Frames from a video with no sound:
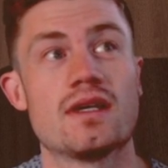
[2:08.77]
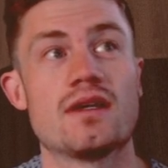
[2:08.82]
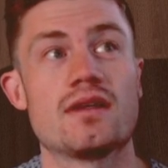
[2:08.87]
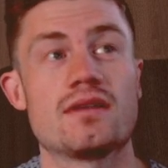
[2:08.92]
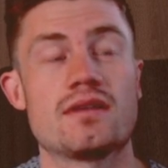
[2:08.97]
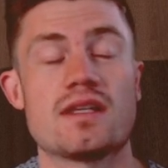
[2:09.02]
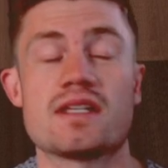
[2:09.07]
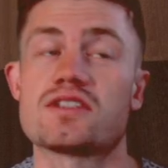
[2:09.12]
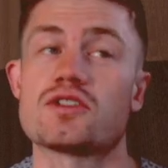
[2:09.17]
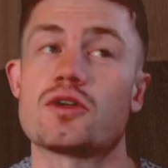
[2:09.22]

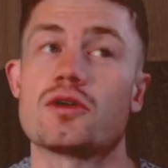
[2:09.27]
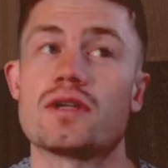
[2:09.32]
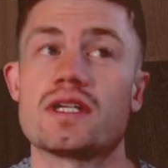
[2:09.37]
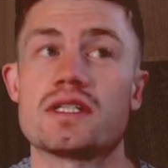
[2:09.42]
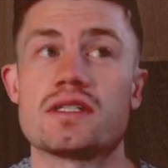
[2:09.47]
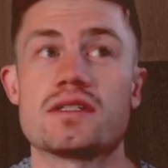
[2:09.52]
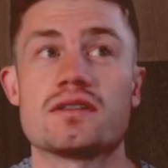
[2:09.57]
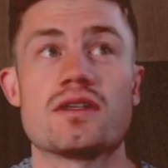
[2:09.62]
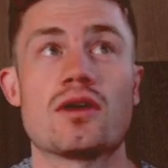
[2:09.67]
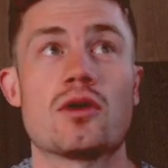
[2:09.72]
That's
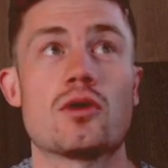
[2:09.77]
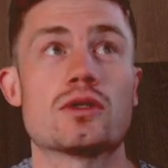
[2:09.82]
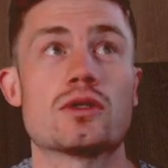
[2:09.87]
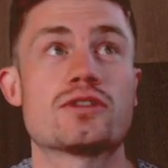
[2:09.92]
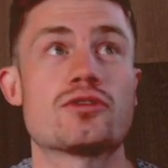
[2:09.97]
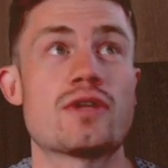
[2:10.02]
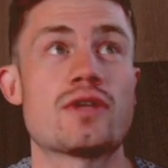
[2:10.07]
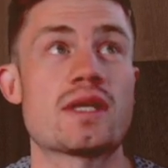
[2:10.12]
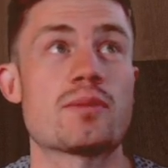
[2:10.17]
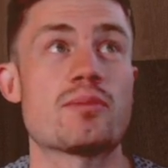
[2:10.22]
already the whole
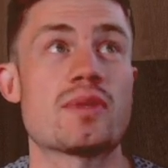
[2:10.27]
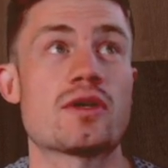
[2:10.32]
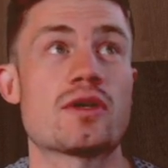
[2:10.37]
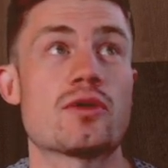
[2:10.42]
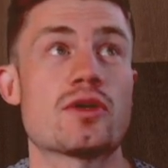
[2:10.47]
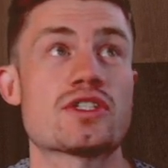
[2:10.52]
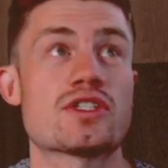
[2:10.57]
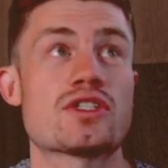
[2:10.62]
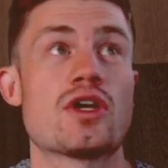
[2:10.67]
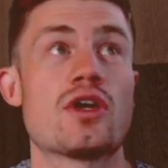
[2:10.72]
trick,
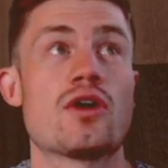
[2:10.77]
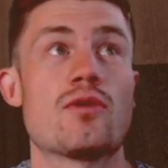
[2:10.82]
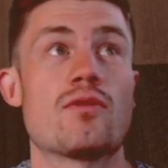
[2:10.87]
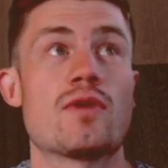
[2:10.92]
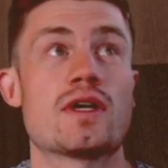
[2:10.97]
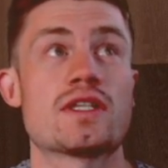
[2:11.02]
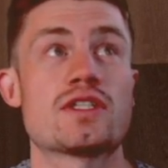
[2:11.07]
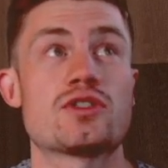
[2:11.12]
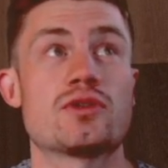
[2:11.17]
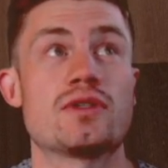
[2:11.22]
because
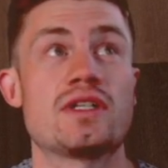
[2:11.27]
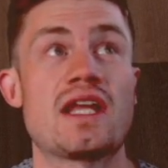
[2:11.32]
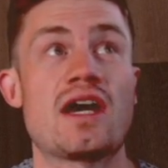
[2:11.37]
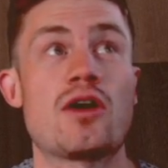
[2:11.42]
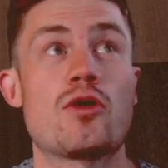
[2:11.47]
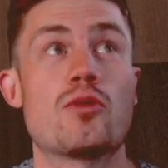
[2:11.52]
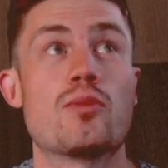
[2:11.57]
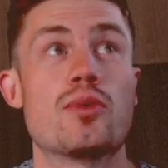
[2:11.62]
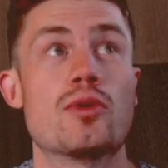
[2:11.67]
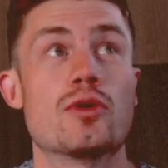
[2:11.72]
once you
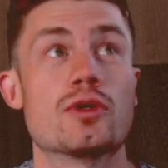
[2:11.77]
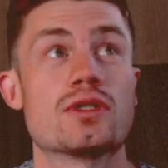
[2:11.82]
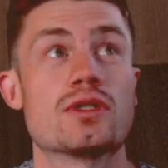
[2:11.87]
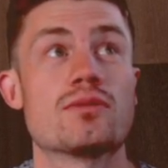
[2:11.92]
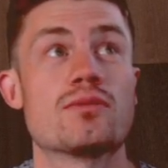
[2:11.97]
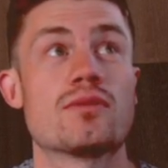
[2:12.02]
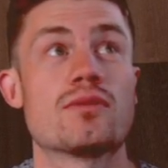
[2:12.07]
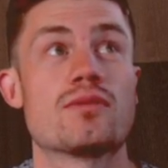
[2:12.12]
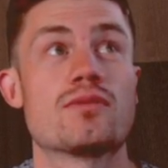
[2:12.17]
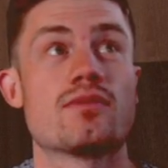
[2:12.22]
now
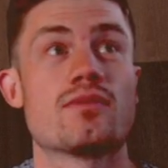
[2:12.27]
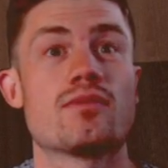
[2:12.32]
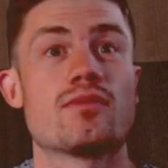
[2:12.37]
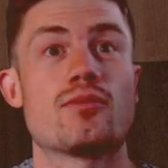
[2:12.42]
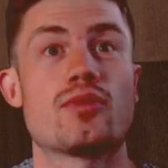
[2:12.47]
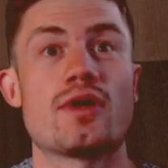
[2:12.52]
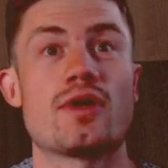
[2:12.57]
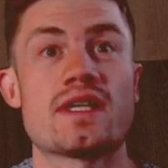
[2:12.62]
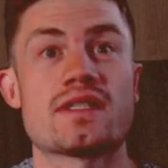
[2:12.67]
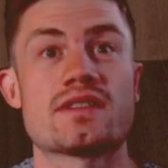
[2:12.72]

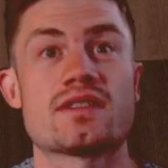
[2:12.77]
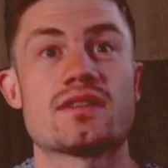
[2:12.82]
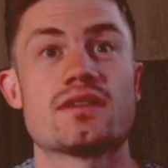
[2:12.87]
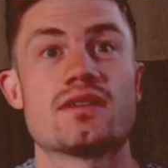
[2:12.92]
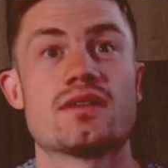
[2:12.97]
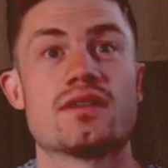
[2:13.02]
press